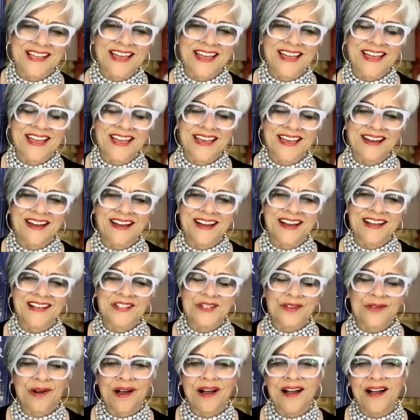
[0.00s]
and I
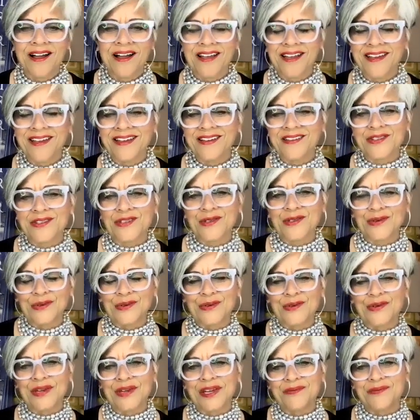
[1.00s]
try
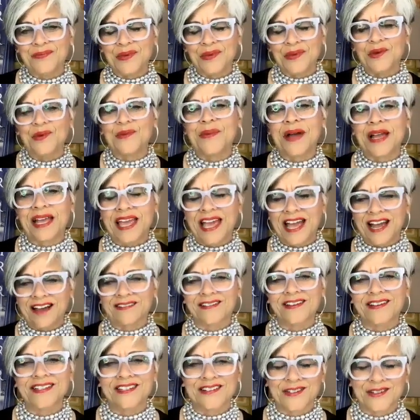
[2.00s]
to imbue my
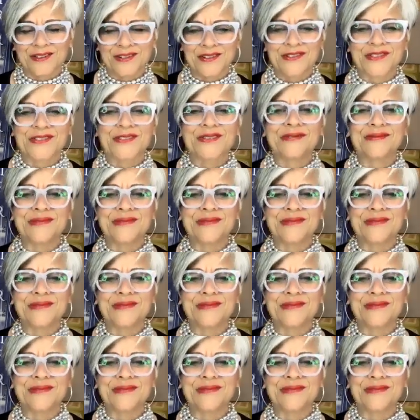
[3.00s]
characters